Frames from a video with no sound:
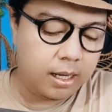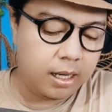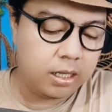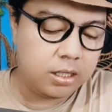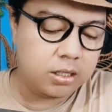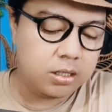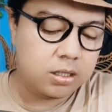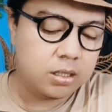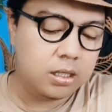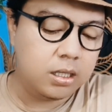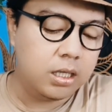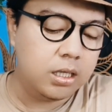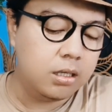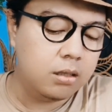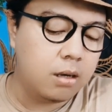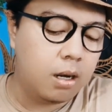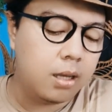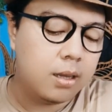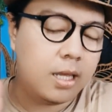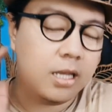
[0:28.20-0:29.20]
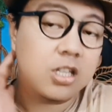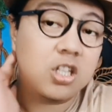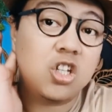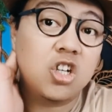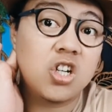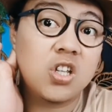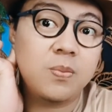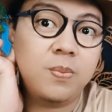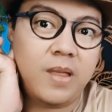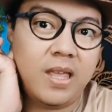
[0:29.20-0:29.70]
And he got like
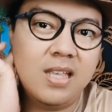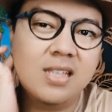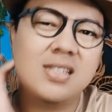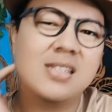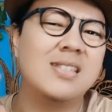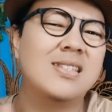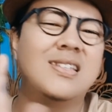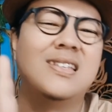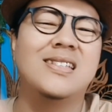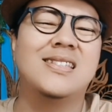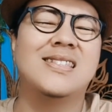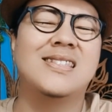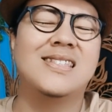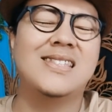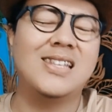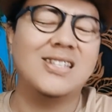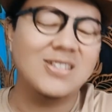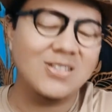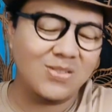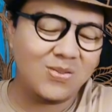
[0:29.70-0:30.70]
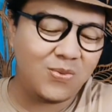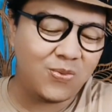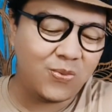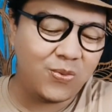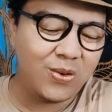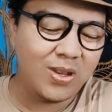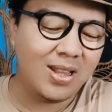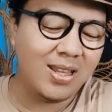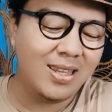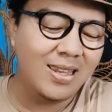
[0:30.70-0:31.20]
third place. It's such a
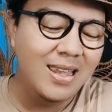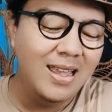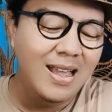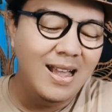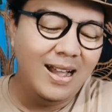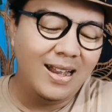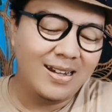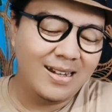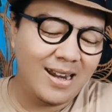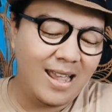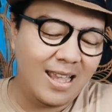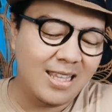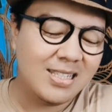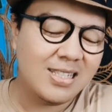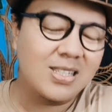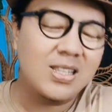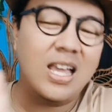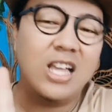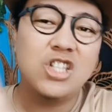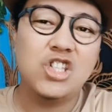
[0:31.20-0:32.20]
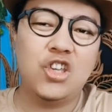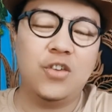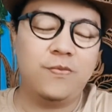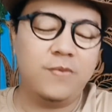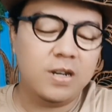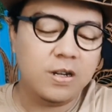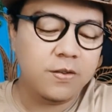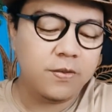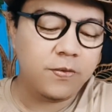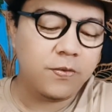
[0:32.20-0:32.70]
really nice
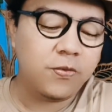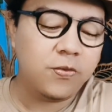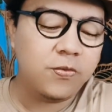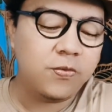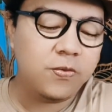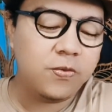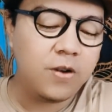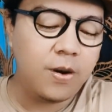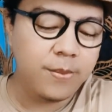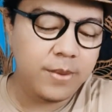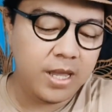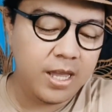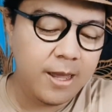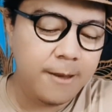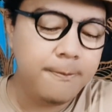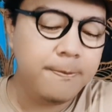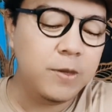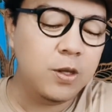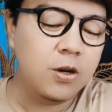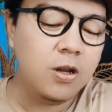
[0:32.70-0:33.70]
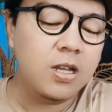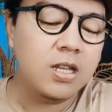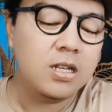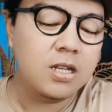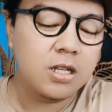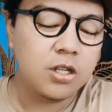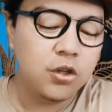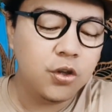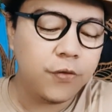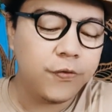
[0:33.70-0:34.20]
achievement from him, you know,
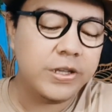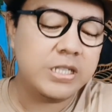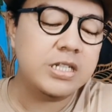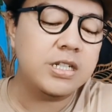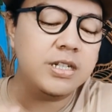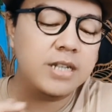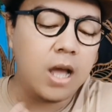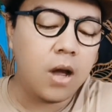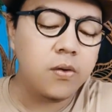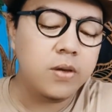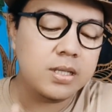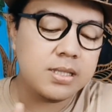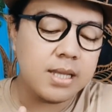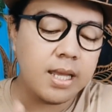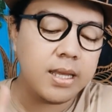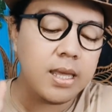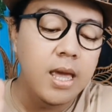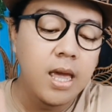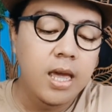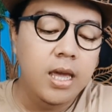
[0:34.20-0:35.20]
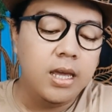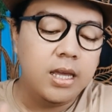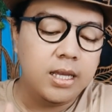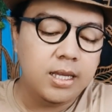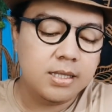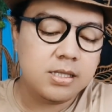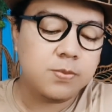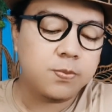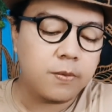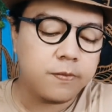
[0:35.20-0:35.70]
in the Eurovision. Now it's like
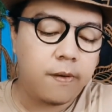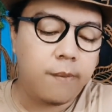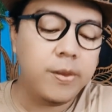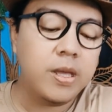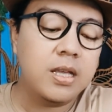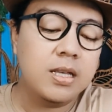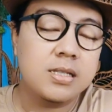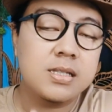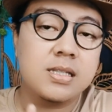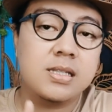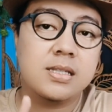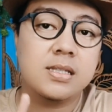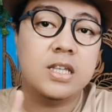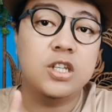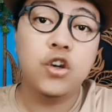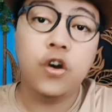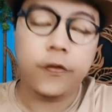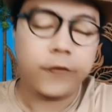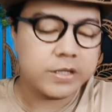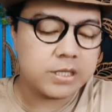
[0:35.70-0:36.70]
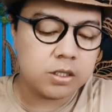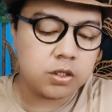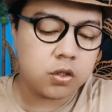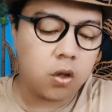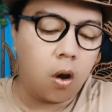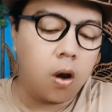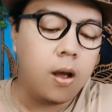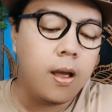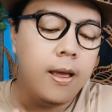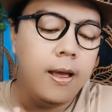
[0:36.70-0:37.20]
he's performing his Eurovision
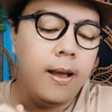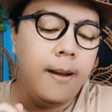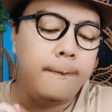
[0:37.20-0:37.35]
song,